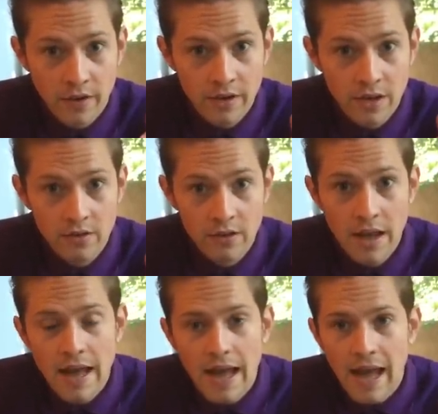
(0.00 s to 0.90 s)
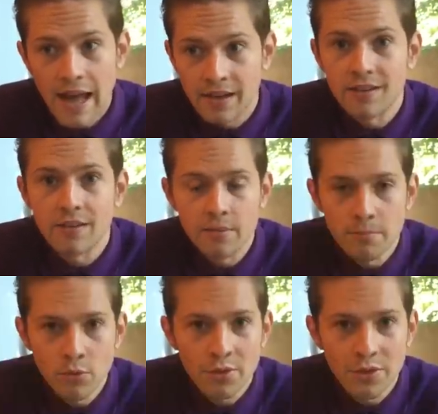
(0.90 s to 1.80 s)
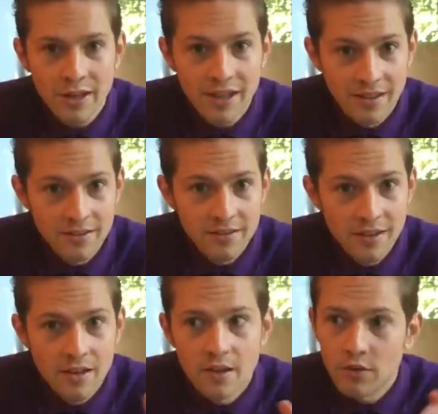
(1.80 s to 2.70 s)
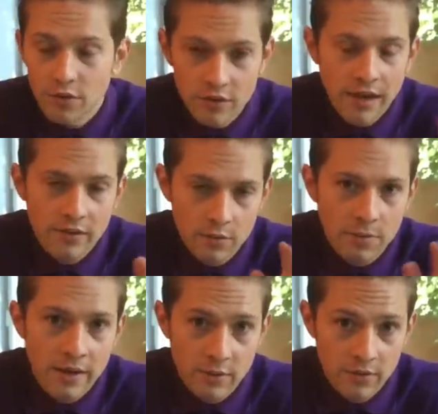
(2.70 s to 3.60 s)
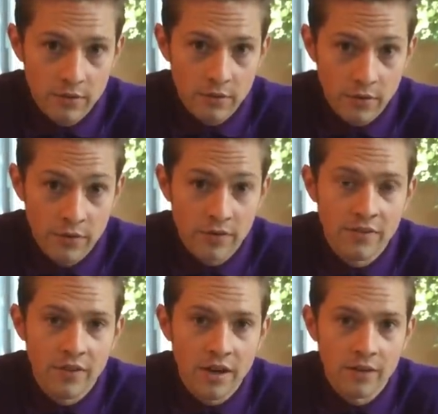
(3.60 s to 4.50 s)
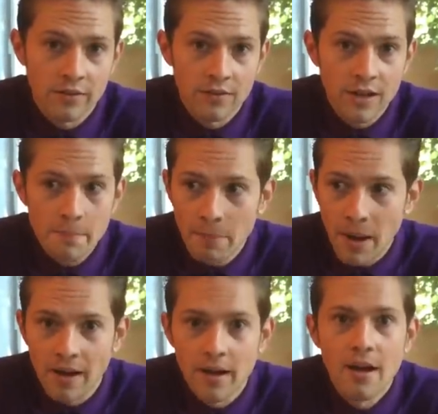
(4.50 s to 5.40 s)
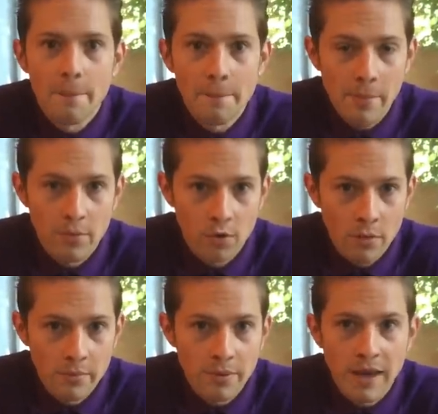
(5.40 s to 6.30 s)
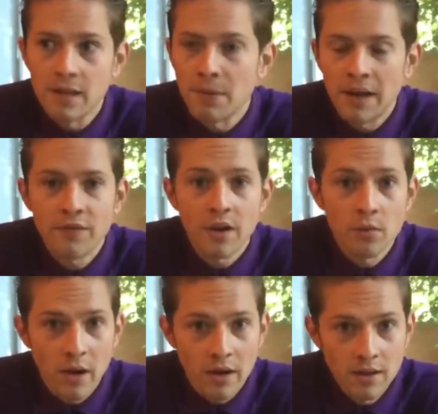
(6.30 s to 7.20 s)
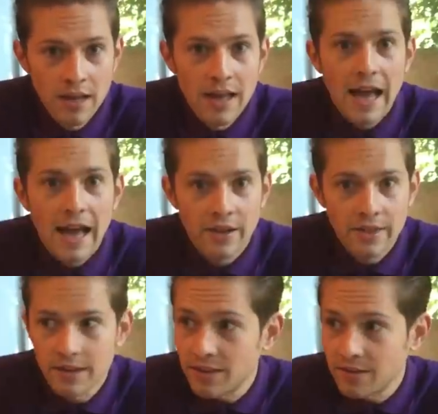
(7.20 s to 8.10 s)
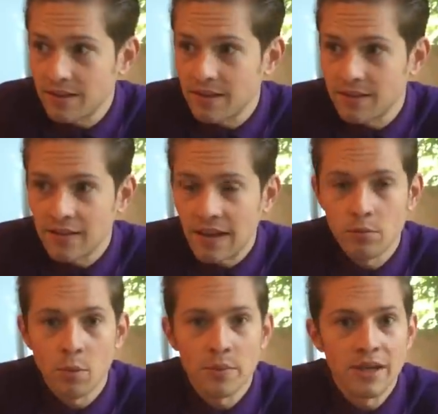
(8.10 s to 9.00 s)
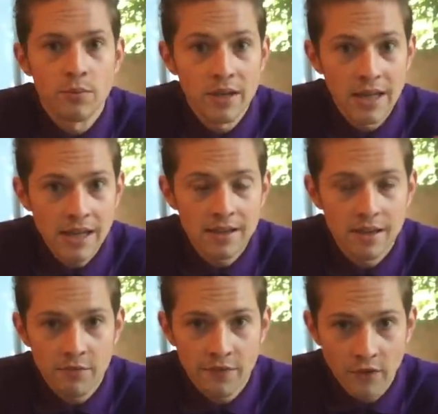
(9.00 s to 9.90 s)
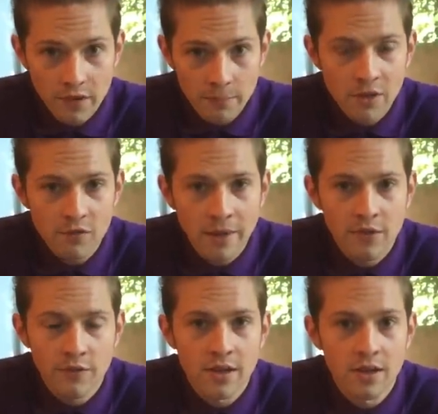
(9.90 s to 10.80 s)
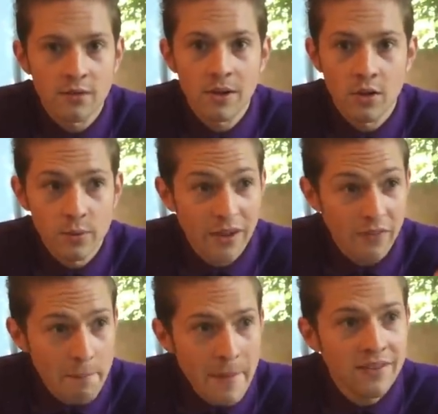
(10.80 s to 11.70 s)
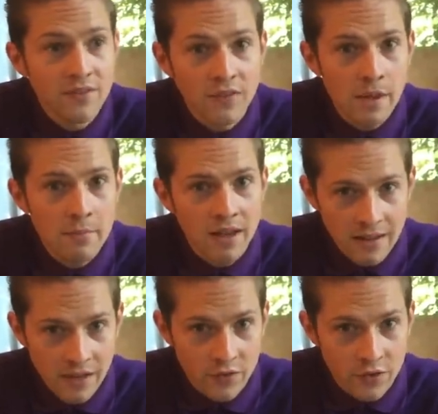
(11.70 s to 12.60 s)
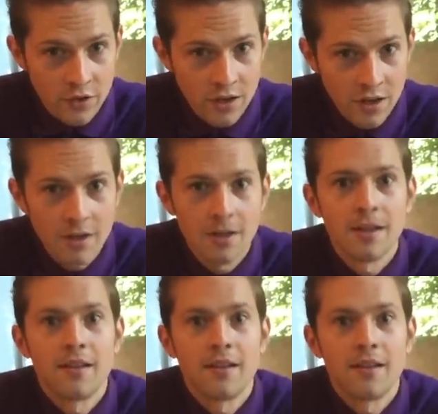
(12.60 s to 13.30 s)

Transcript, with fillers: very good. And the important thing is Christian Atsu played, which is obviously very nice to see, but Baba Rahman played very well, and I think this is exactly what we need. We needed him to find a bit of match fitness, because we have a massive game against Everton.